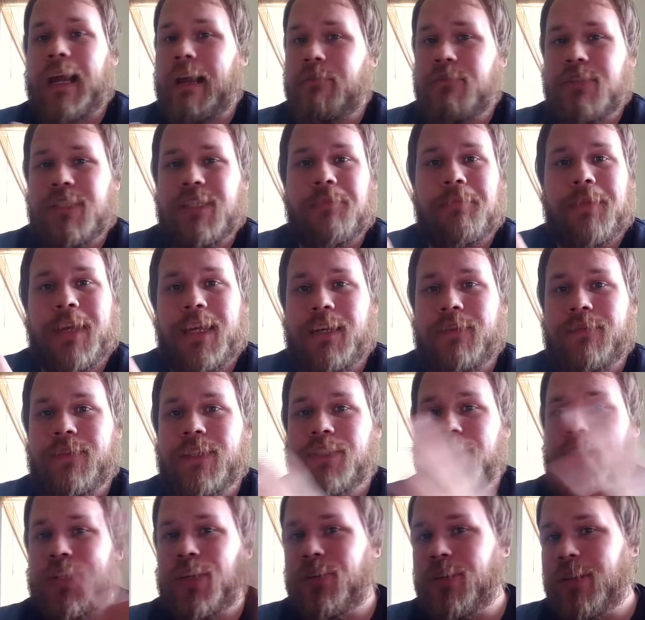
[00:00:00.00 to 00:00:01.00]
I was debating if
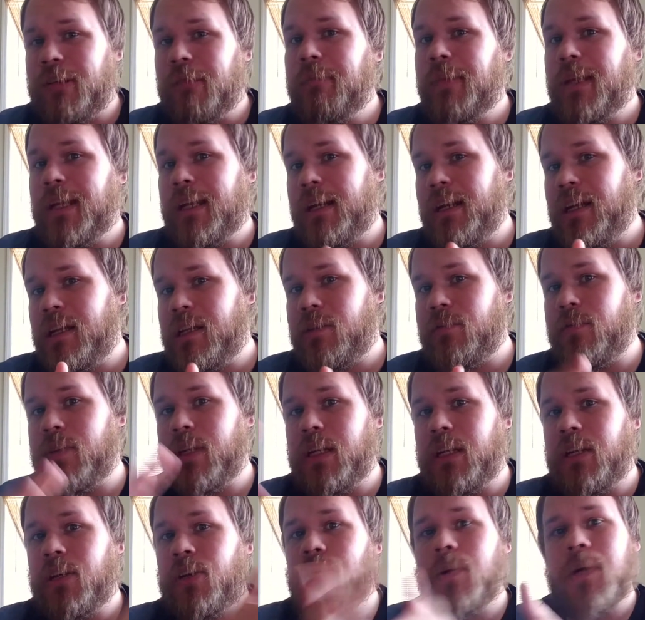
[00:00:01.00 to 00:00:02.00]
this should go in the beginning of the
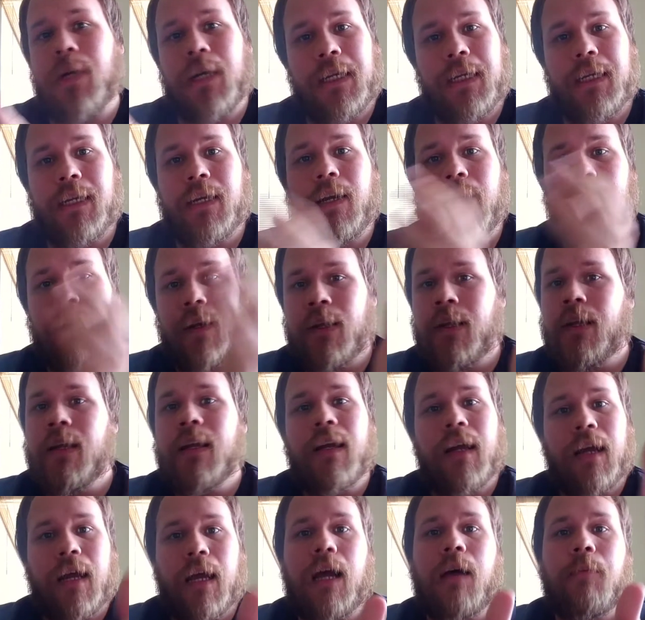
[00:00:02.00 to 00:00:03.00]
video or here.
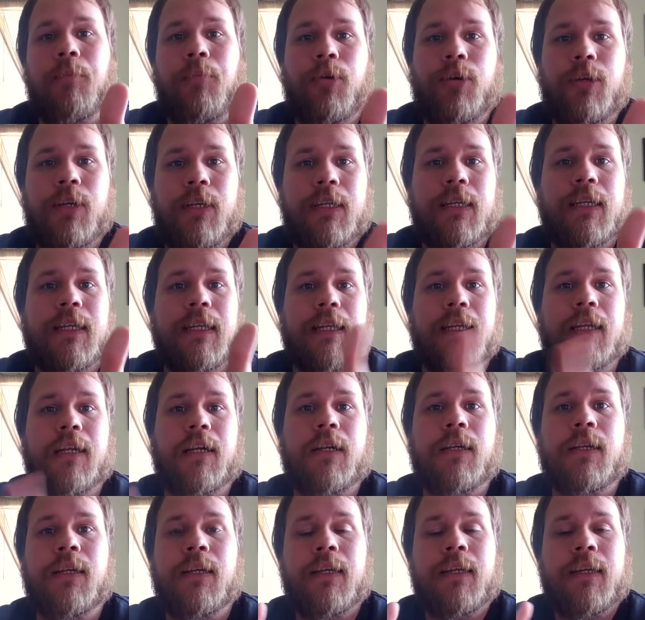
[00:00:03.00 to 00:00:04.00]
I'm putting it
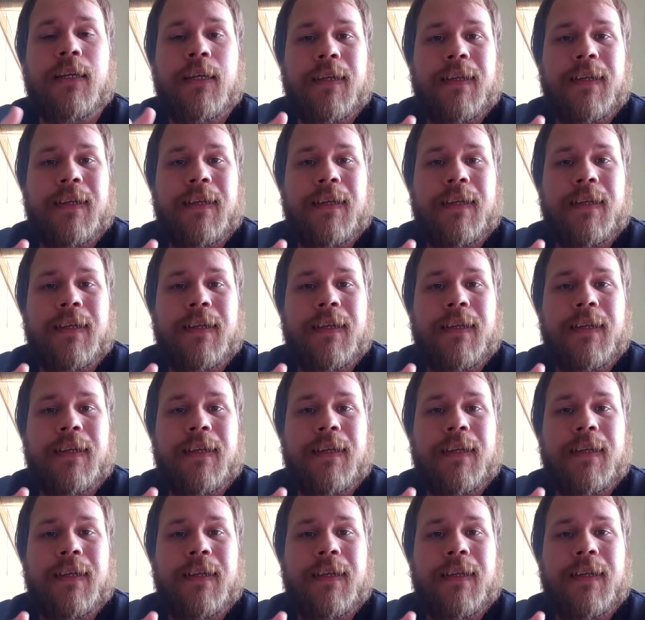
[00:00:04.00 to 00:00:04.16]
here.